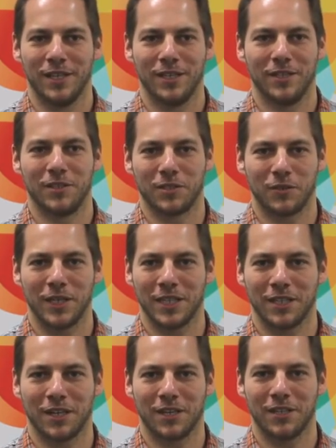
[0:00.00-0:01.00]
a
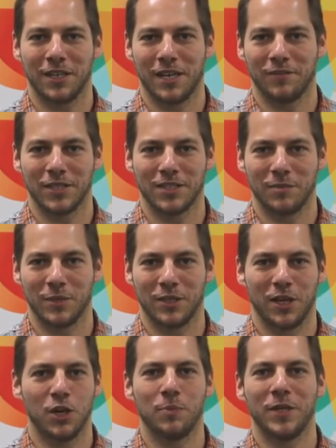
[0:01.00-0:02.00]
greeting card, having
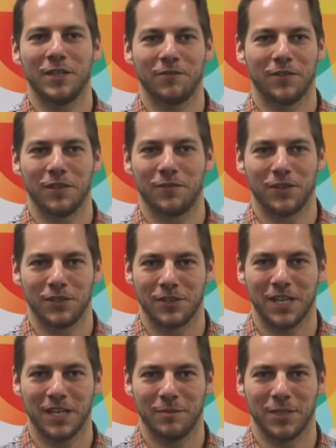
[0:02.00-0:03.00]
someone open it for the first
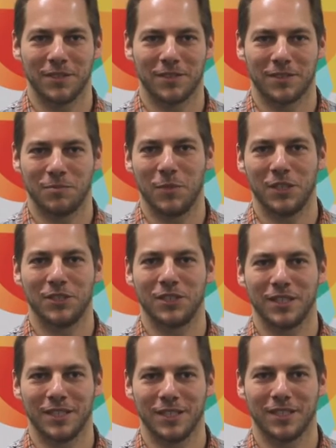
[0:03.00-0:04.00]
time and smudge
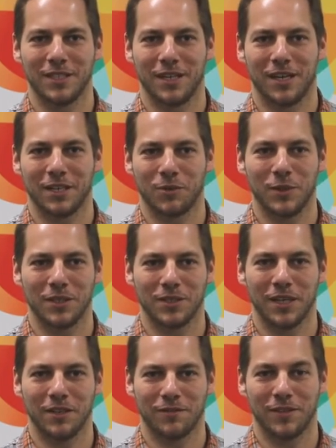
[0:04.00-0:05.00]
the aqueous
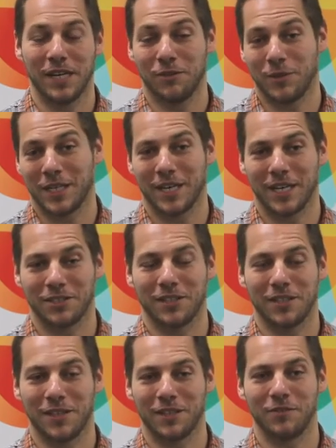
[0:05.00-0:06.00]
off. Now we could
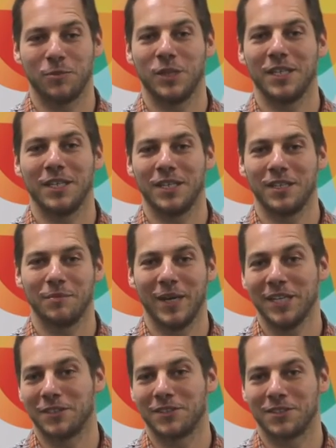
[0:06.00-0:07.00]
actually think of putting it in
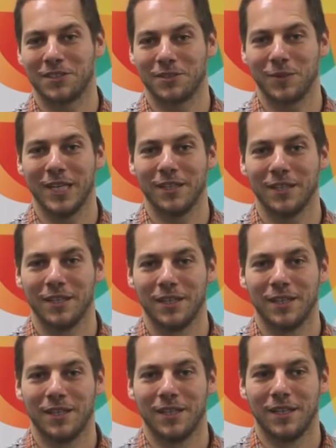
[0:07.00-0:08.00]
mailers as well,
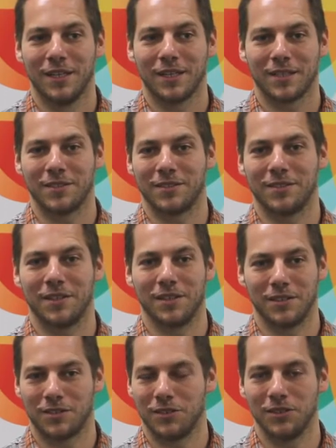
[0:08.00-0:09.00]
because
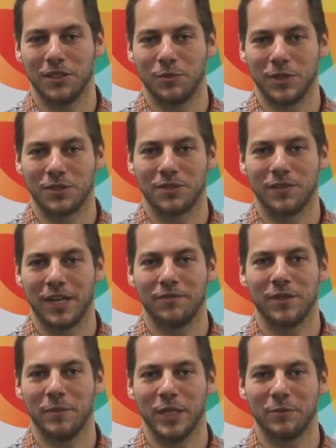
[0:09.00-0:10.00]
it certainly wouldn't
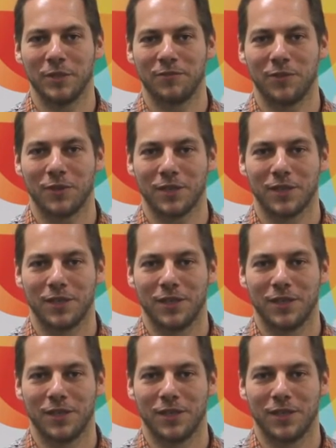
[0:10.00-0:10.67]
survive the mail before.